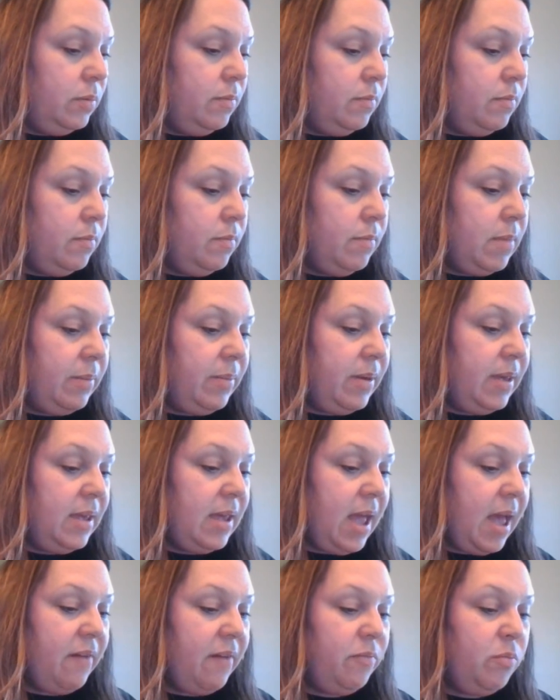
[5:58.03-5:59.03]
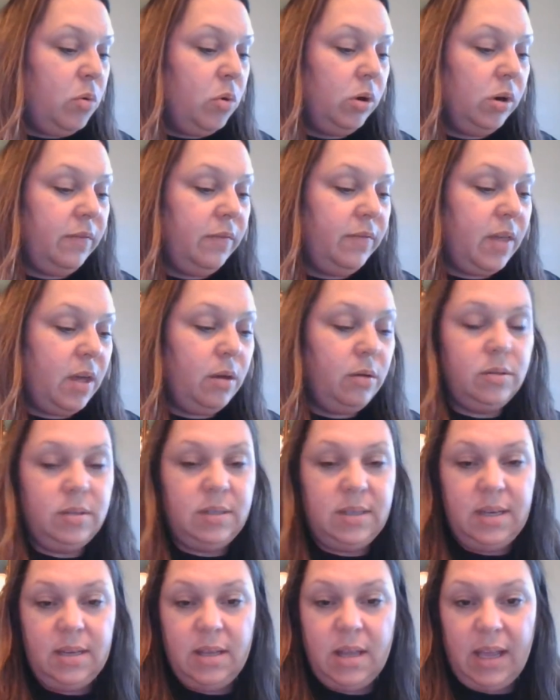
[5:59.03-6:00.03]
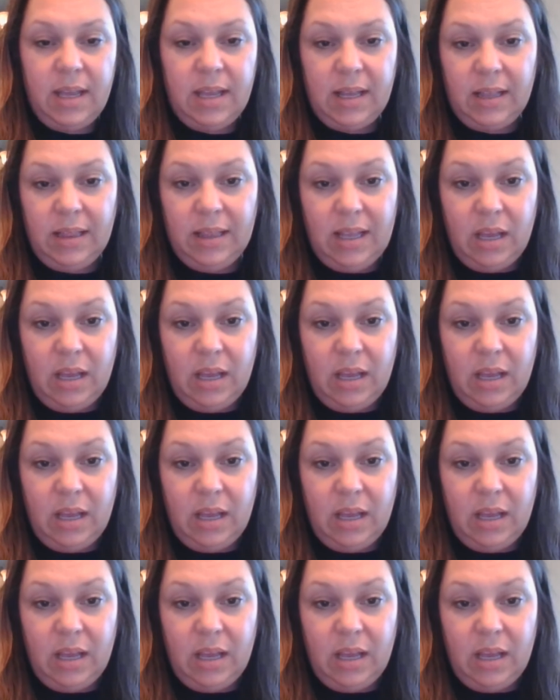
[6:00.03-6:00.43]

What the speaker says: maybe have more of those in like